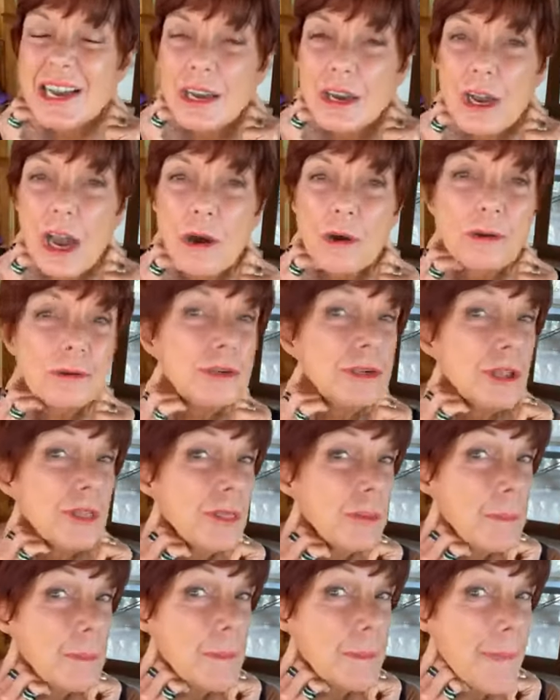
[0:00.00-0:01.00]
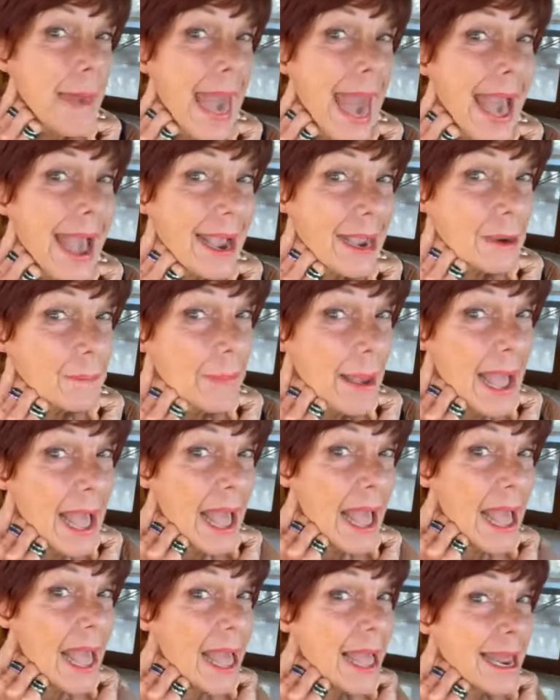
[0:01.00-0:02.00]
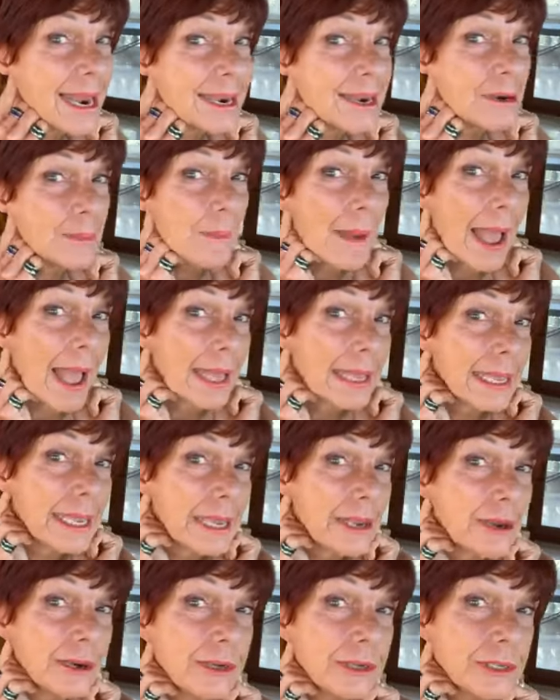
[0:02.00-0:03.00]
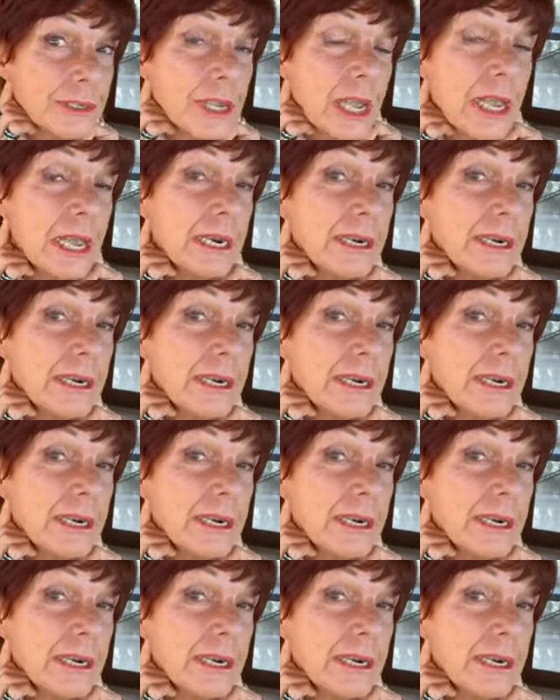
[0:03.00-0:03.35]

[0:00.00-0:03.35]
go to the back behind my ears,